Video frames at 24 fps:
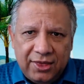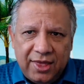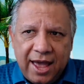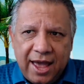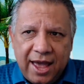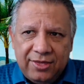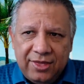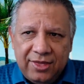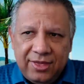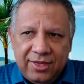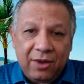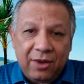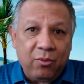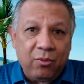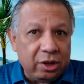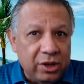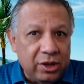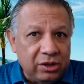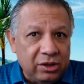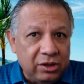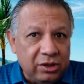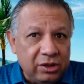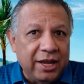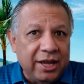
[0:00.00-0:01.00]
that they
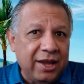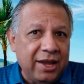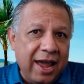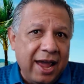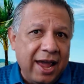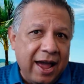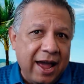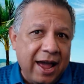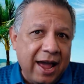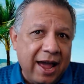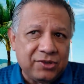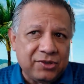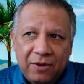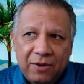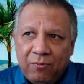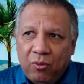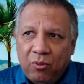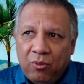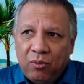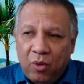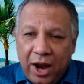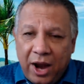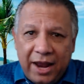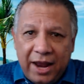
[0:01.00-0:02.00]
will let you have
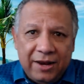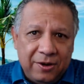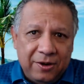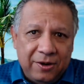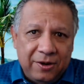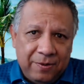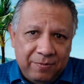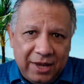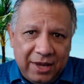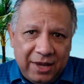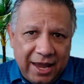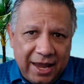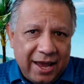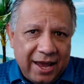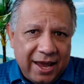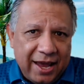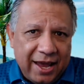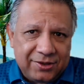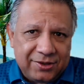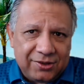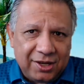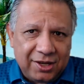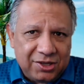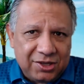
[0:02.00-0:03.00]
some random
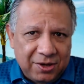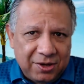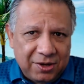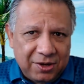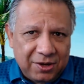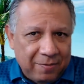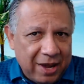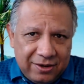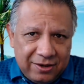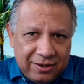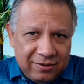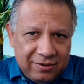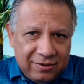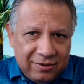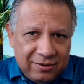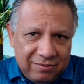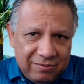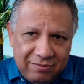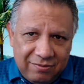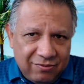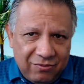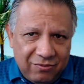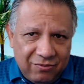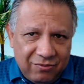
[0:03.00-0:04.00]
guest that you met
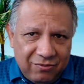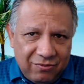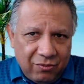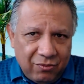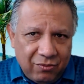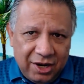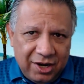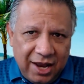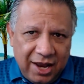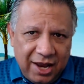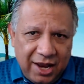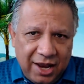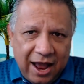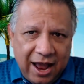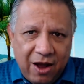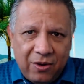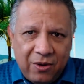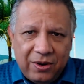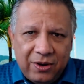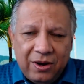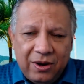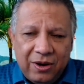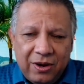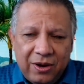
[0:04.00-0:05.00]
in
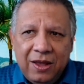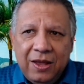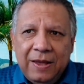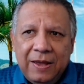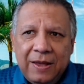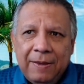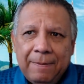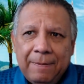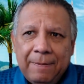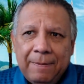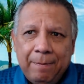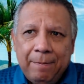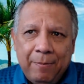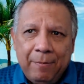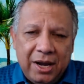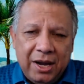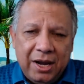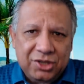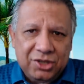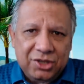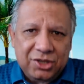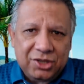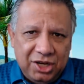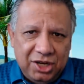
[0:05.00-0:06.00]
town,
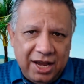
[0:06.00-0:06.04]
but